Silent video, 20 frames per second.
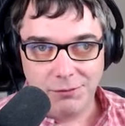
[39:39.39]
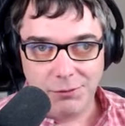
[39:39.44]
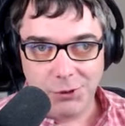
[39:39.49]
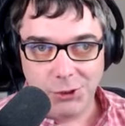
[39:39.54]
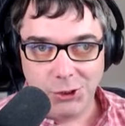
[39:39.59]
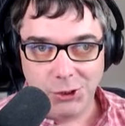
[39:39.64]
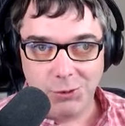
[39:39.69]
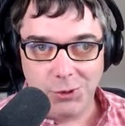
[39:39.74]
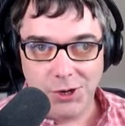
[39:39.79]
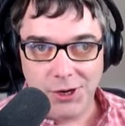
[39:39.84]

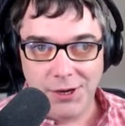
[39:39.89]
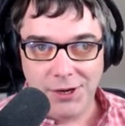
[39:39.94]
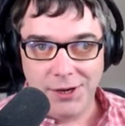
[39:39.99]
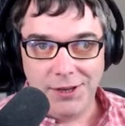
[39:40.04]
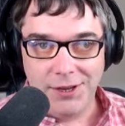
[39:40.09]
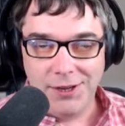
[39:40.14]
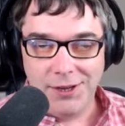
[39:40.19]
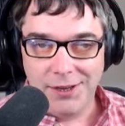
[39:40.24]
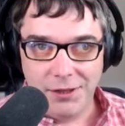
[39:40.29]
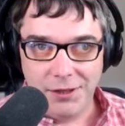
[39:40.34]
First
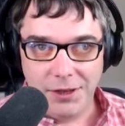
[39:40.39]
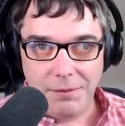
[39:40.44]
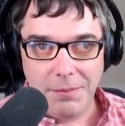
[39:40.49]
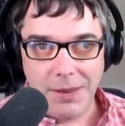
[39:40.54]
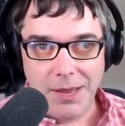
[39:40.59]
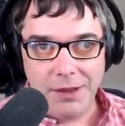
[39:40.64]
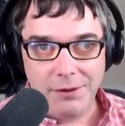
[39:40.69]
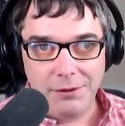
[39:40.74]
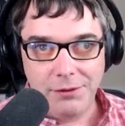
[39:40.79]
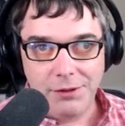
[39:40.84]
one, the
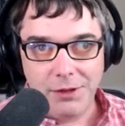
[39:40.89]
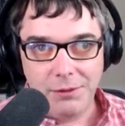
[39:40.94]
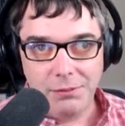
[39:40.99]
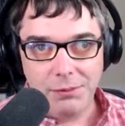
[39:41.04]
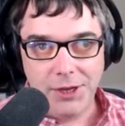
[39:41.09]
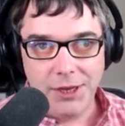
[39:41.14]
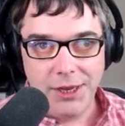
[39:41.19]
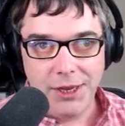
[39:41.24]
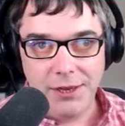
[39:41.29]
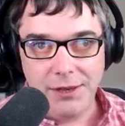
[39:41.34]
amount that
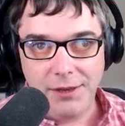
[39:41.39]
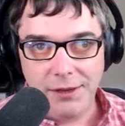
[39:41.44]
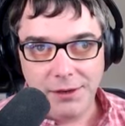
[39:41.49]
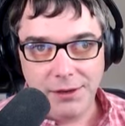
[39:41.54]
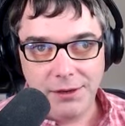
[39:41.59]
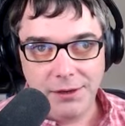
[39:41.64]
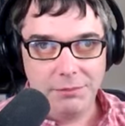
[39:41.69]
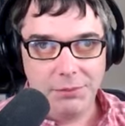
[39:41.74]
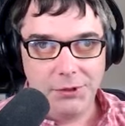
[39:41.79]
we get.